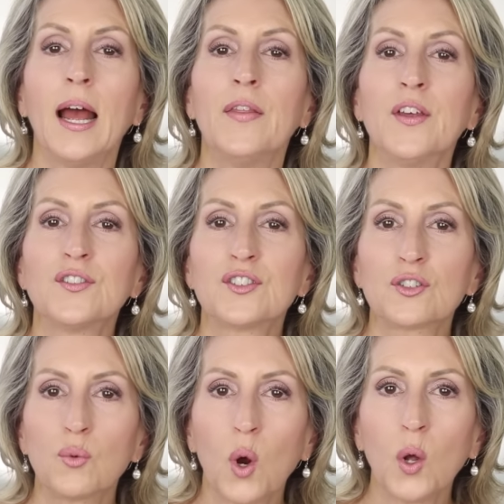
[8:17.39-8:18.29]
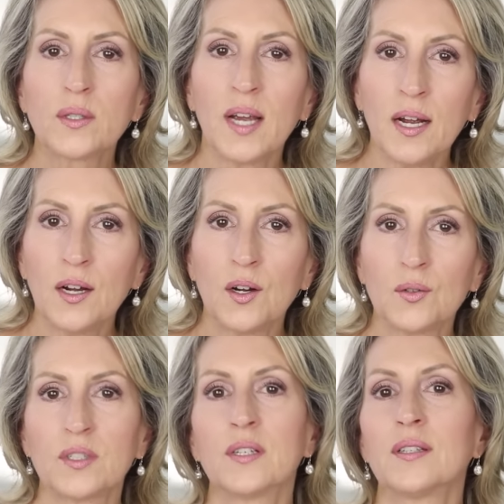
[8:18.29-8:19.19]
and then scroll
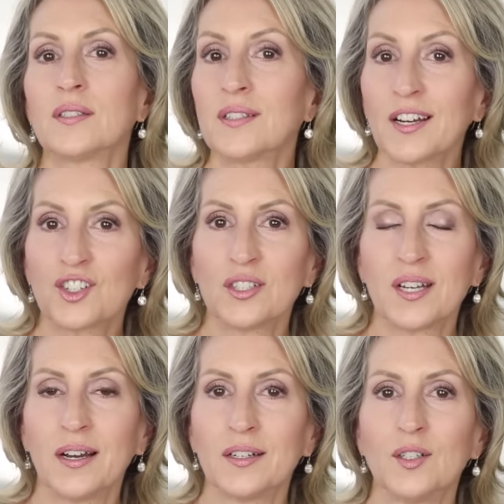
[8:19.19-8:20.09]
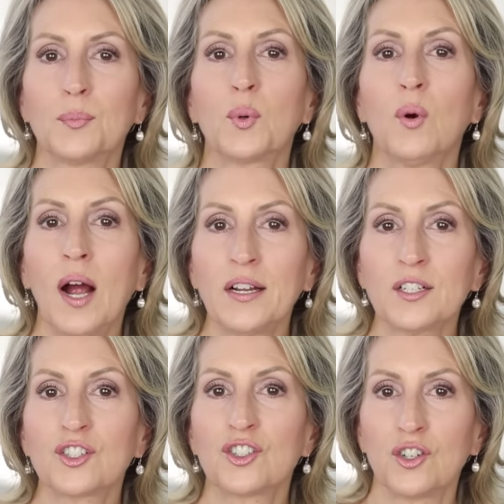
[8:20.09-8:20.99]
down to the section titled
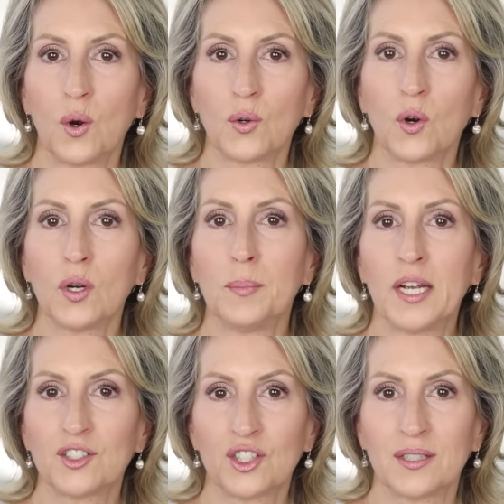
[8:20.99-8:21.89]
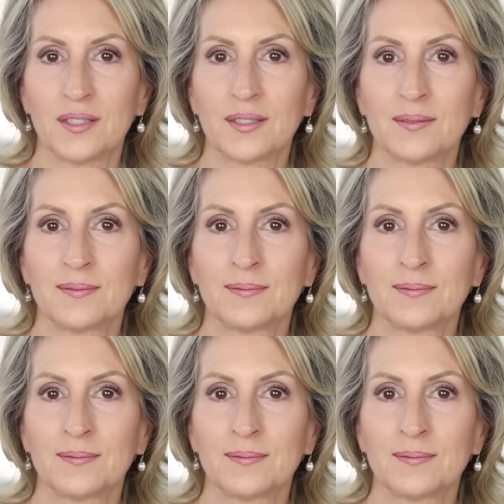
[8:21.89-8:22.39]
Products Shown or Mentioned.